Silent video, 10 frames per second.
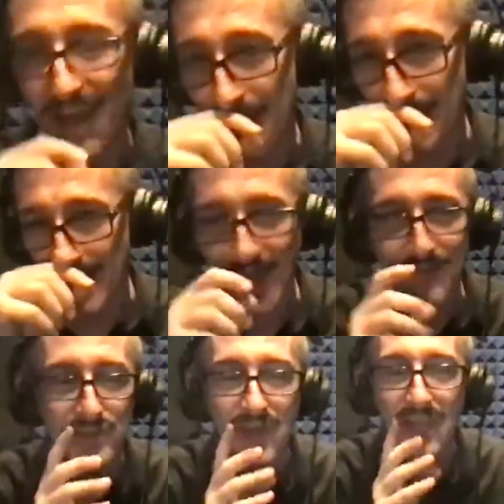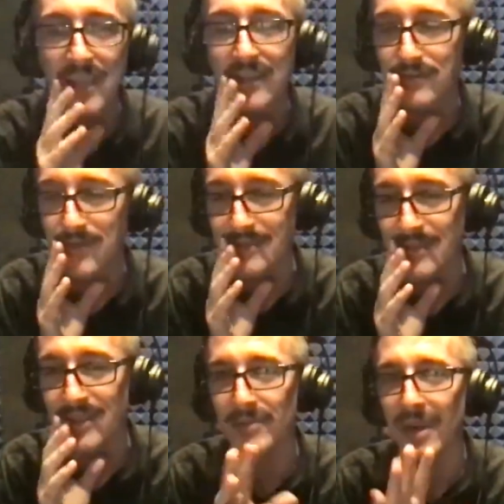I have a tracking
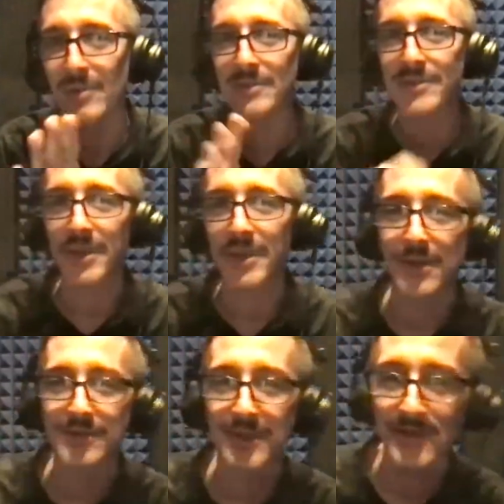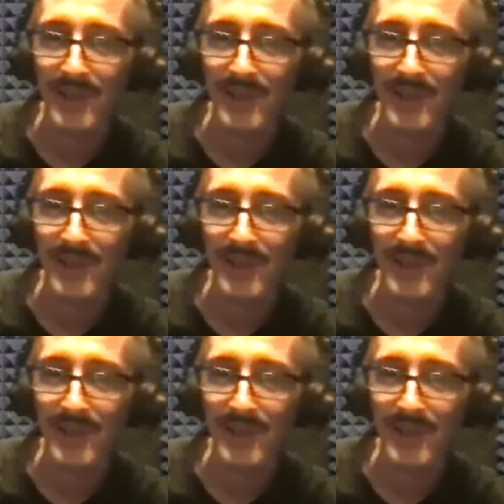device in there, but I won't tell you where it's